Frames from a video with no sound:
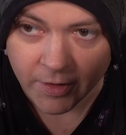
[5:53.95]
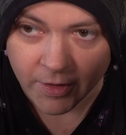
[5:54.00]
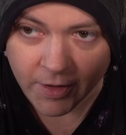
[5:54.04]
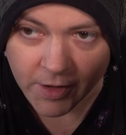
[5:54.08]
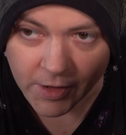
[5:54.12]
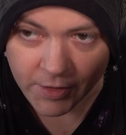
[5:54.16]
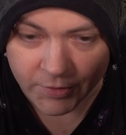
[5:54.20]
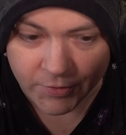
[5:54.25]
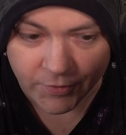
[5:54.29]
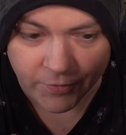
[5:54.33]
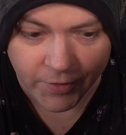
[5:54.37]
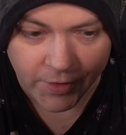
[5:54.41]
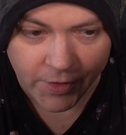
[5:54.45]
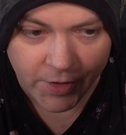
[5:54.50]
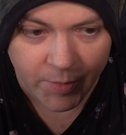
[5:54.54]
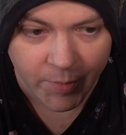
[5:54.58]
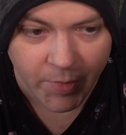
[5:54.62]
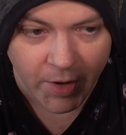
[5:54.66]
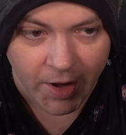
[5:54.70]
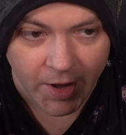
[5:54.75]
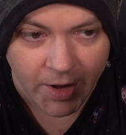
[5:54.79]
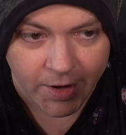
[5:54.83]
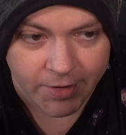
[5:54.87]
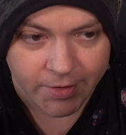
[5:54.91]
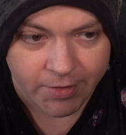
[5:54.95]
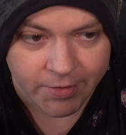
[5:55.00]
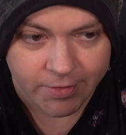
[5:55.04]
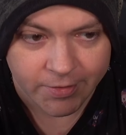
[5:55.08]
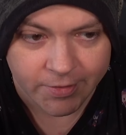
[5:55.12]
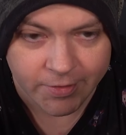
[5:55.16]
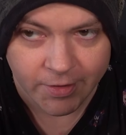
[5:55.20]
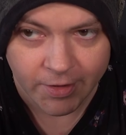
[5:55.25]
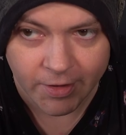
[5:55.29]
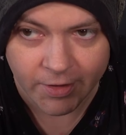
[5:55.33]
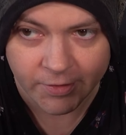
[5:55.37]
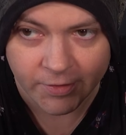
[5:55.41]
It's very bad.
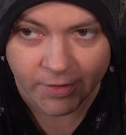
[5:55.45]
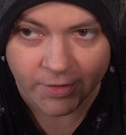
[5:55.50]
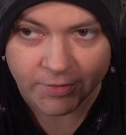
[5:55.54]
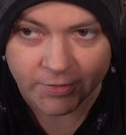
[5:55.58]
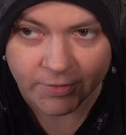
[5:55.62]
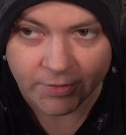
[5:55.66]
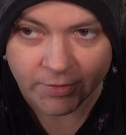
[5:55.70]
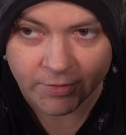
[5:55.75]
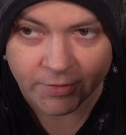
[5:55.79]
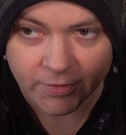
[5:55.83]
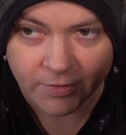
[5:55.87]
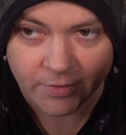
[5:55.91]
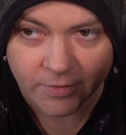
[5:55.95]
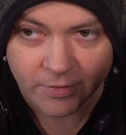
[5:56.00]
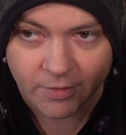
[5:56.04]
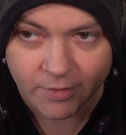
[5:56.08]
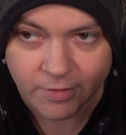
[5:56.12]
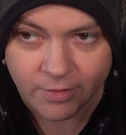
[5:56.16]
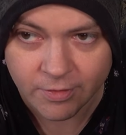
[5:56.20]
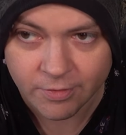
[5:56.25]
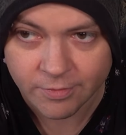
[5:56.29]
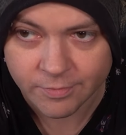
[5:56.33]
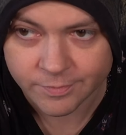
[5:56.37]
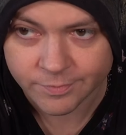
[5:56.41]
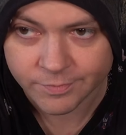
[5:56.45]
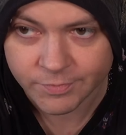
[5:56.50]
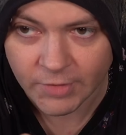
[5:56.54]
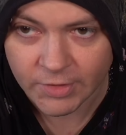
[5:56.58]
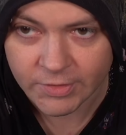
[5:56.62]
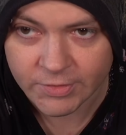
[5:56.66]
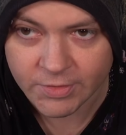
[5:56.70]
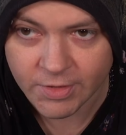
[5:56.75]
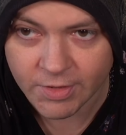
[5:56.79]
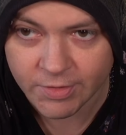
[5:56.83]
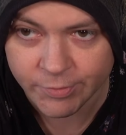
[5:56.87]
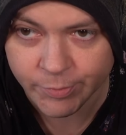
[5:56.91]

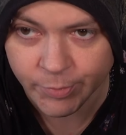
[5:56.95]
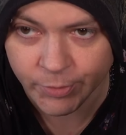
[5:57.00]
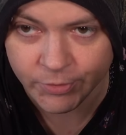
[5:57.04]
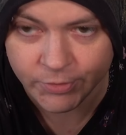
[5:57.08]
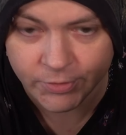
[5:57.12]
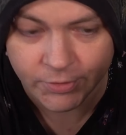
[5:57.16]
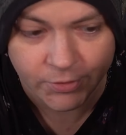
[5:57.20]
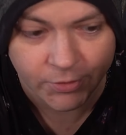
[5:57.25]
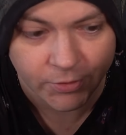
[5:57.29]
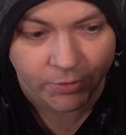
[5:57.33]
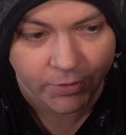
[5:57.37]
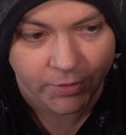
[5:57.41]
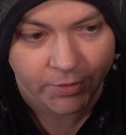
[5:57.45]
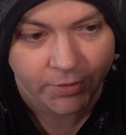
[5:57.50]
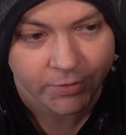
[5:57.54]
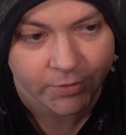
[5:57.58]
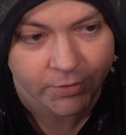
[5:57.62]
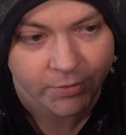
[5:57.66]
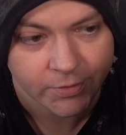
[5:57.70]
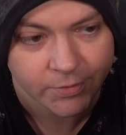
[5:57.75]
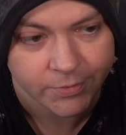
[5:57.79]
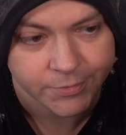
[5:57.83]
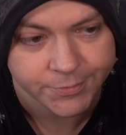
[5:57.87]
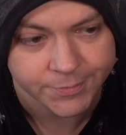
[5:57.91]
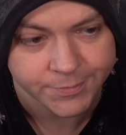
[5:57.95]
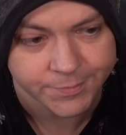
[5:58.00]
It's not supposed to do this.